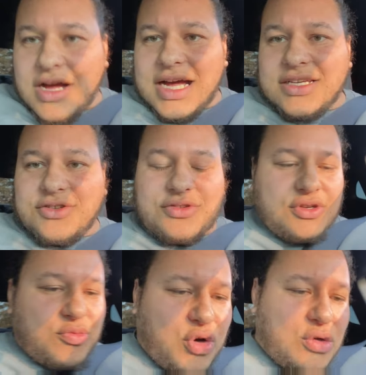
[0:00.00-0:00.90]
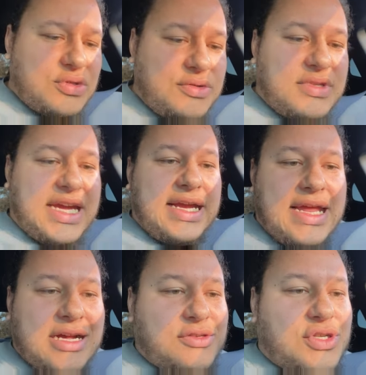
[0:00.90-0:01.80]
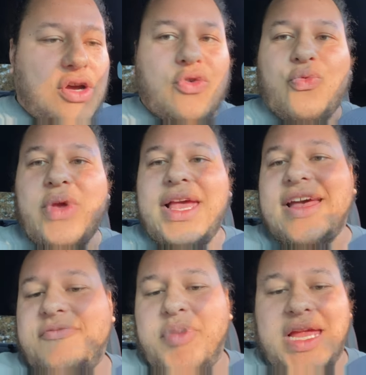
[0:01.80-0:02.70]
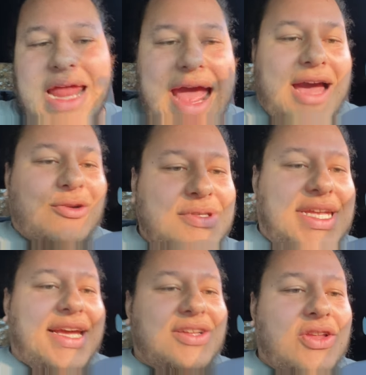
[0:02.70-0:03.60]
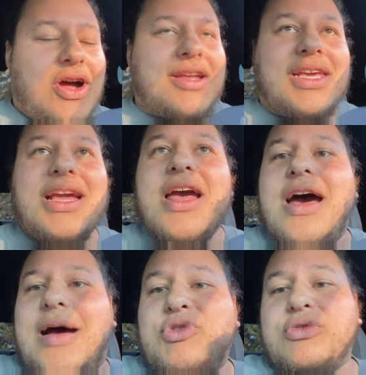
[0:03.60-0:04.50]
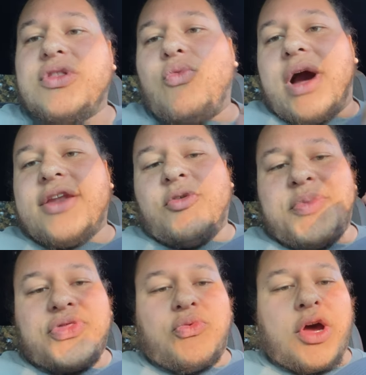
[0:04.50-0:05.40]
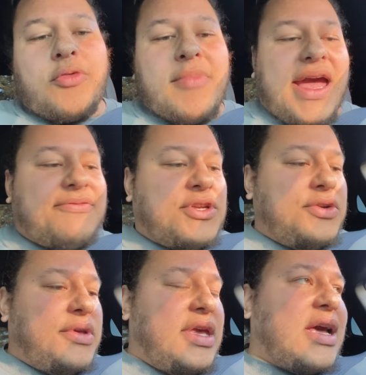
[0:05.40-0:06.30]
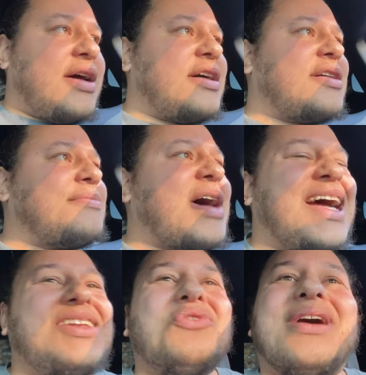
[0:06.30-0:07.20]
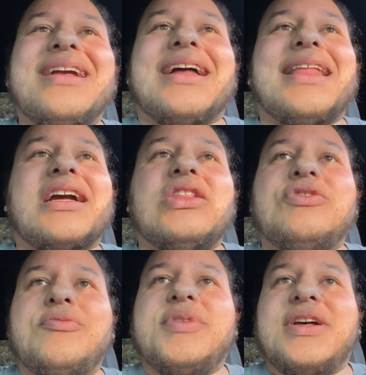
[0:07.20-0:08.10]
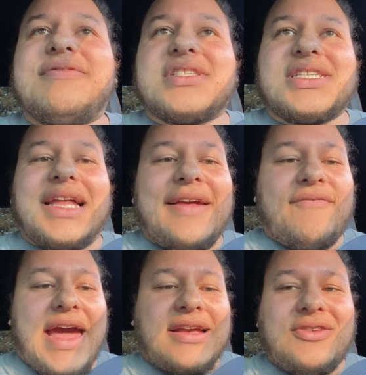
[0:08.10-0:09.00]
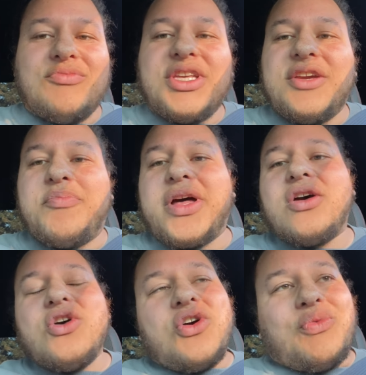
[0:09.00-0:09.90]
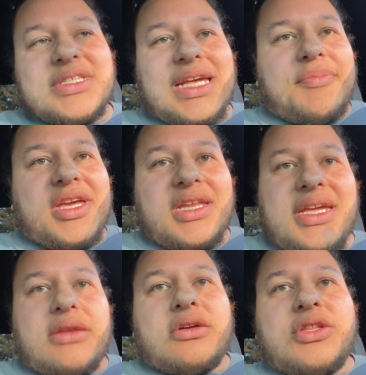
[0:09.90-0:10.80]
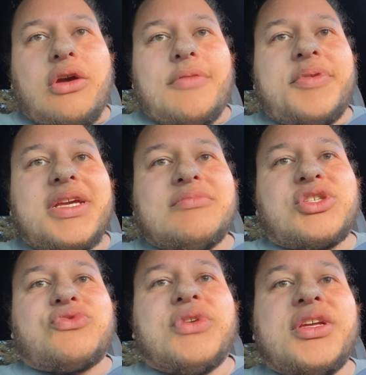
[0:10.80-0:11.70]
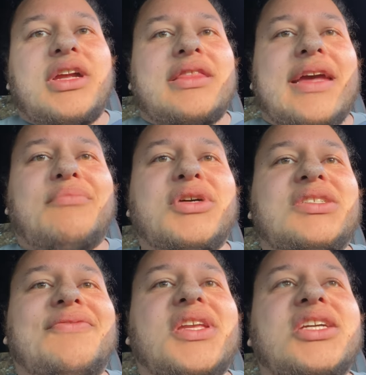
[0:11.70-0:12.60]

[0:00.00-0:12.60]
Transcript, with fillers: All right, YouTube, whole new day now. So we have been out data logging. I'm doing the wide open throttle M A F tuning. Um, I know I got like a little bit of a slight vacuum leak, but once I begin to get on the R P Ms, it's really not that much of an